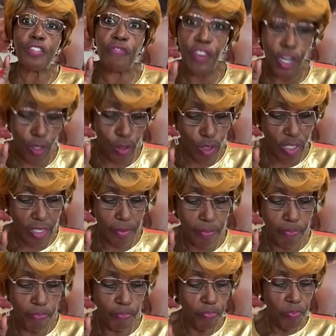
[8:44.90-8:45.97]
verse,
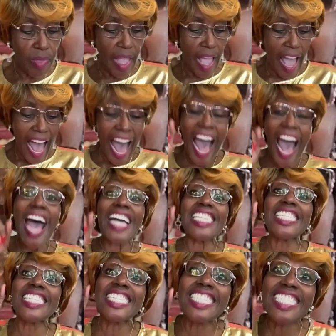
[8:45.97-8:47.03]
I
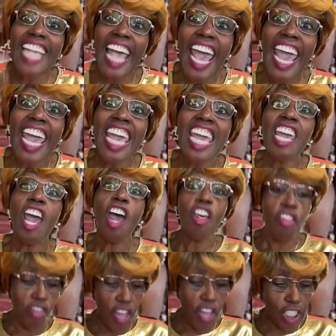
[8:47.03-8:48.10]
say
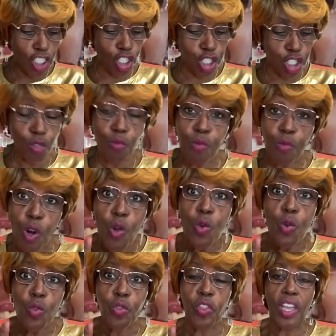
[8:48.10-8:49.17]
the
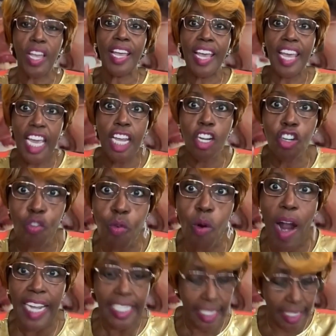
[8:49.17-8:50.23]
truth in
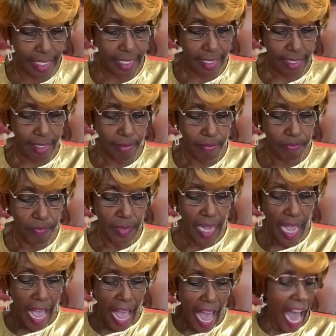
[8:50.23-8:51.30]
Christ.
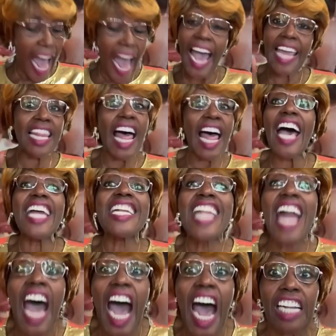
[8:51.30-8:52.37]
I lie not.